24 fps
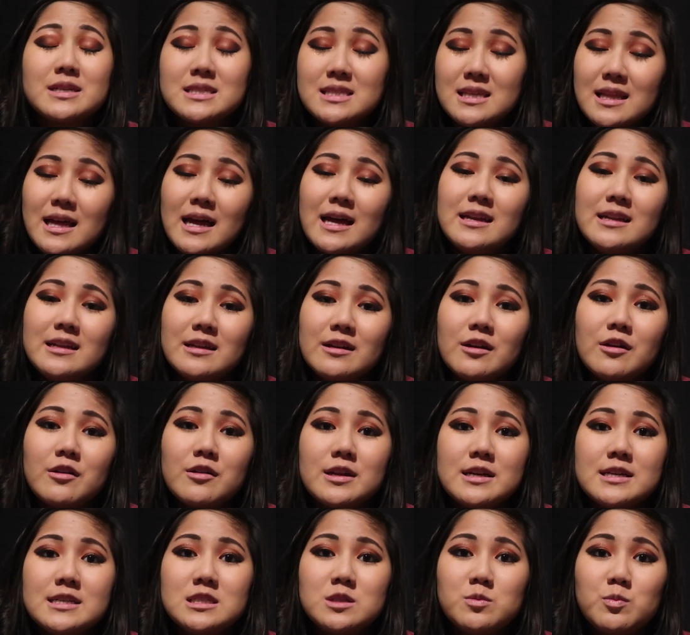reason that I didn't go
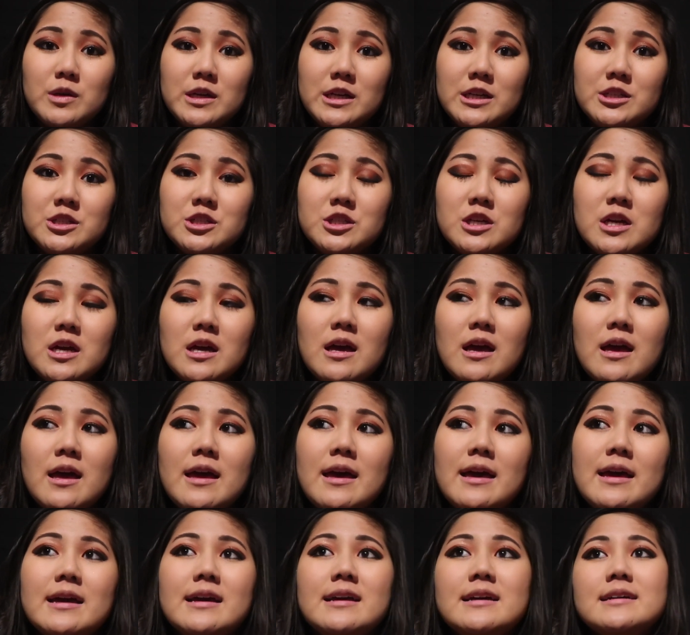to his speech
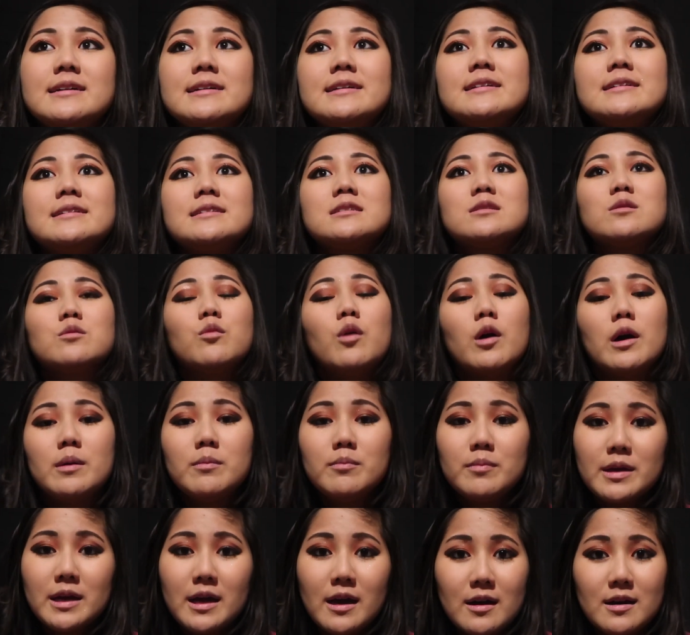is,
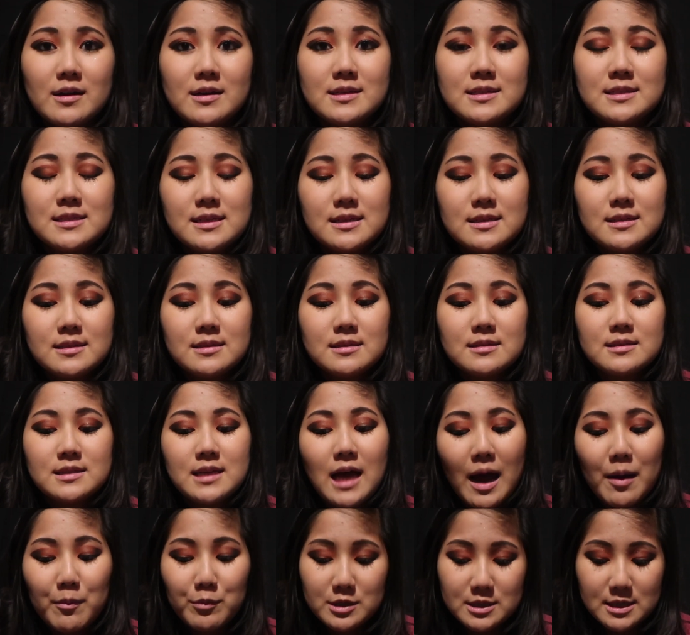one, because
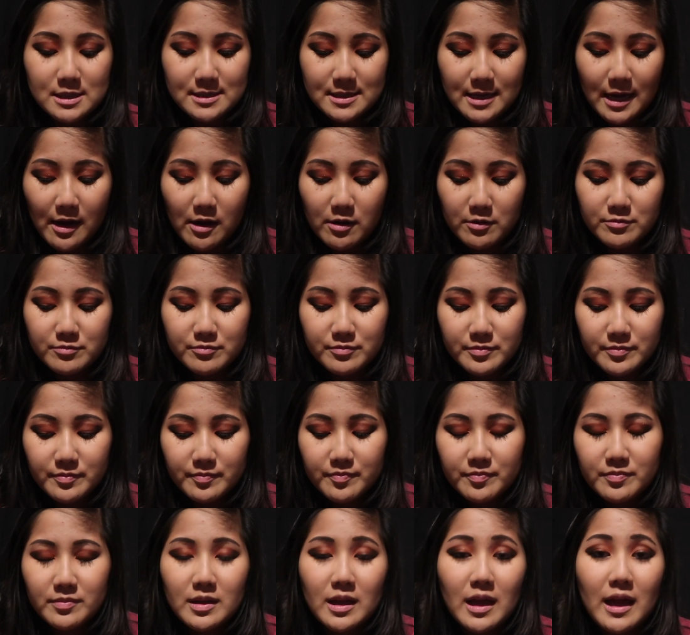Tom was in town
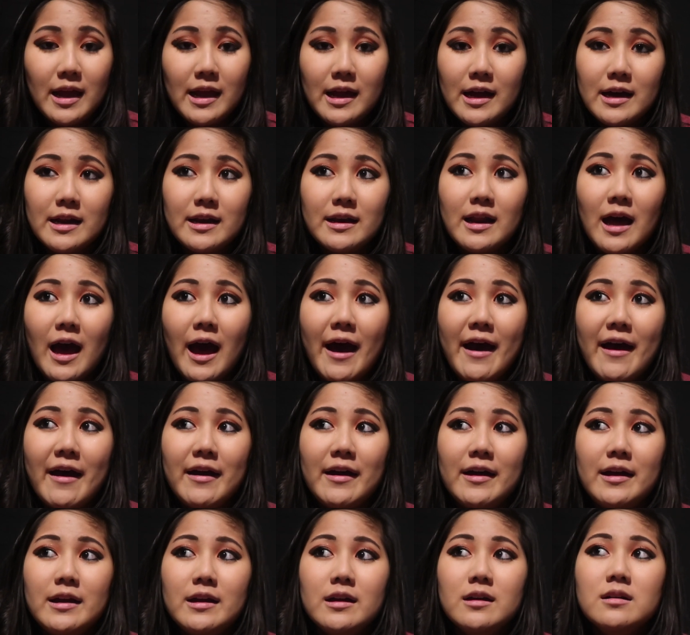and
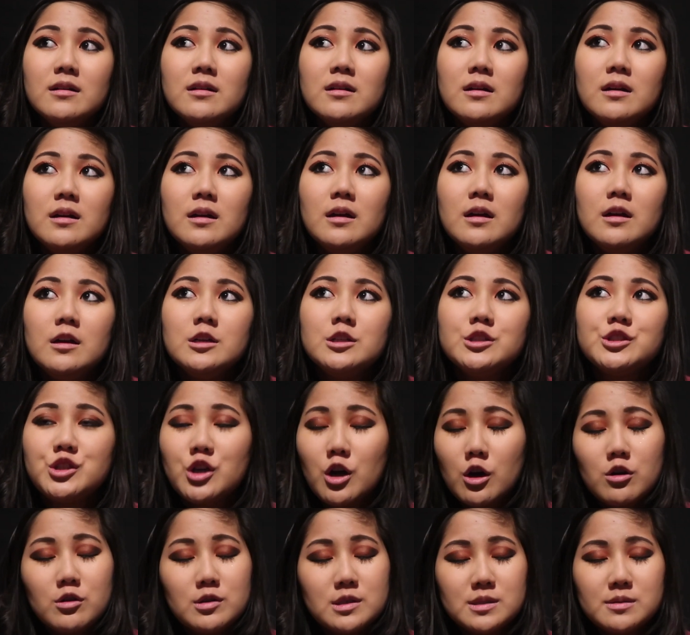I
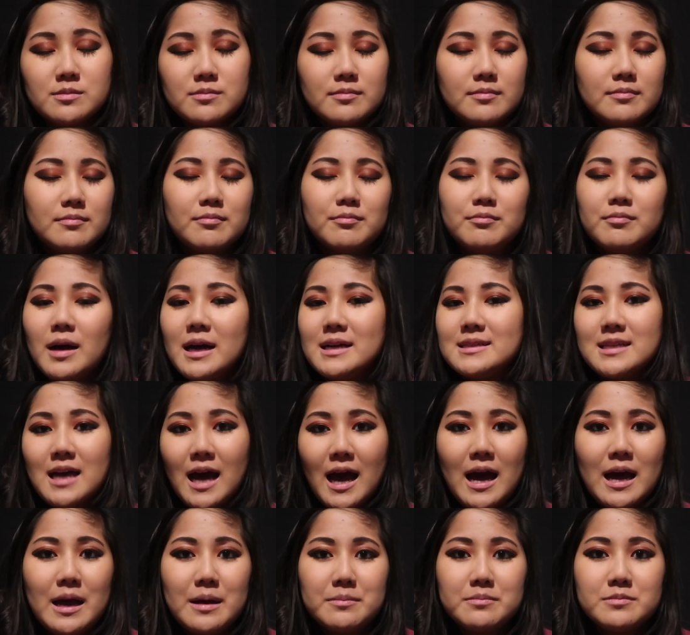chose my
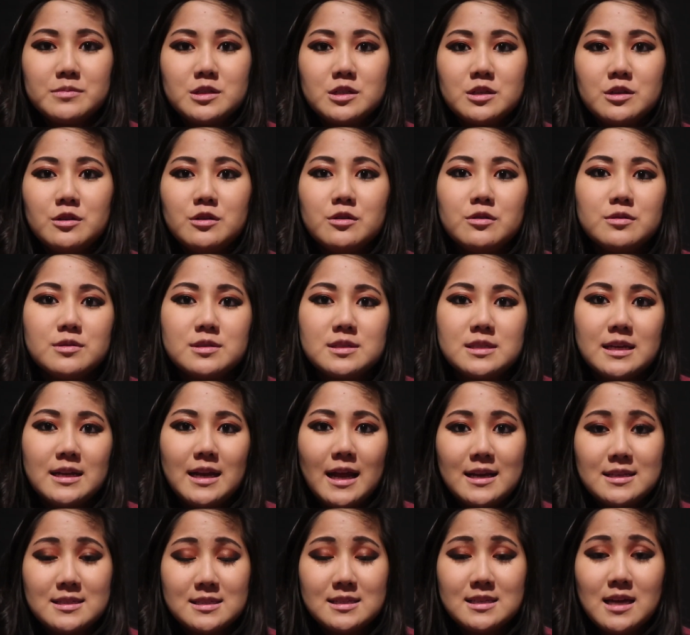time to sit
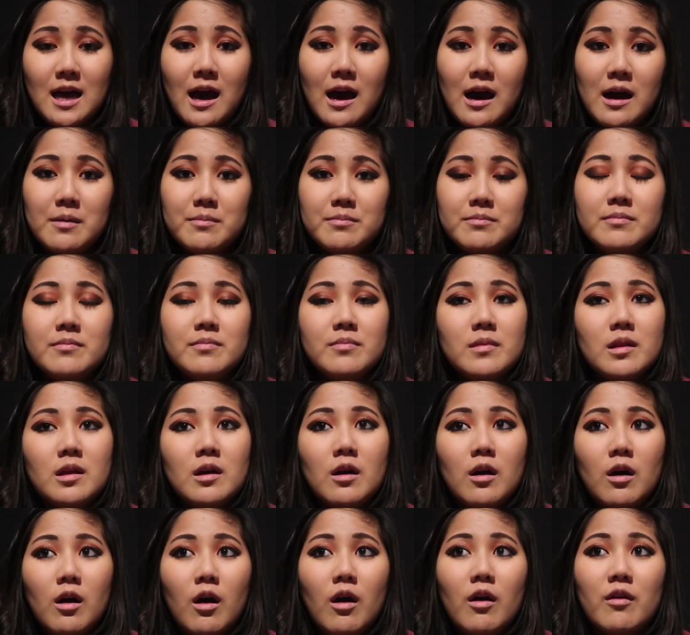next to Tom
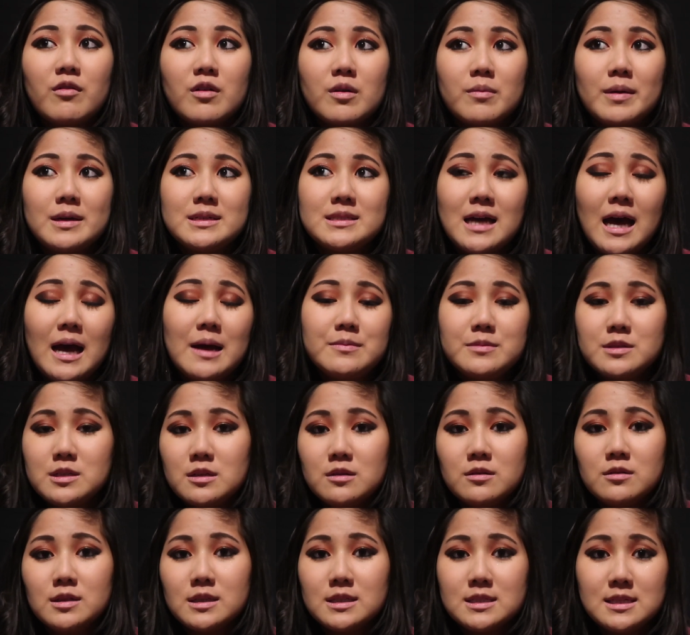over my time
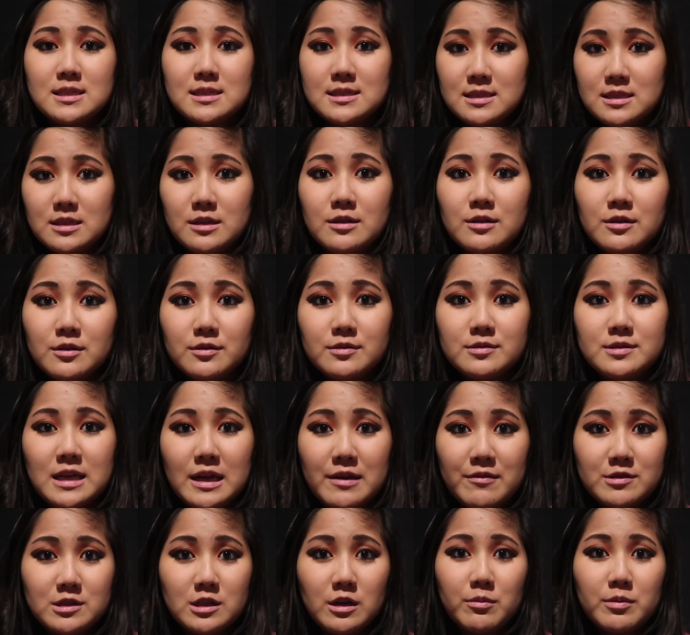to listen to
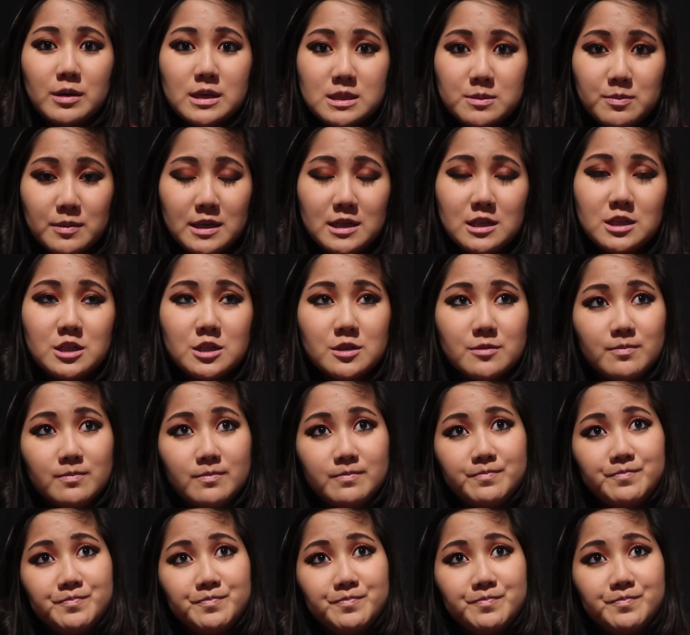David Dobrik's speech.